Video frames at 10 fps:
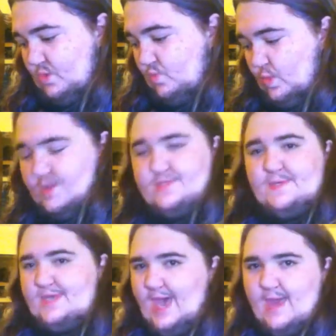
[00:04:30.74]
once
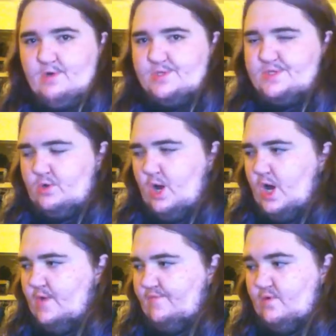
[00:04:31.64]
the cameras are
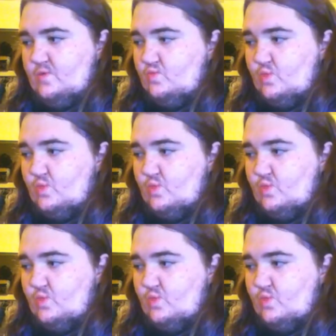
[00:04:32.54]
off or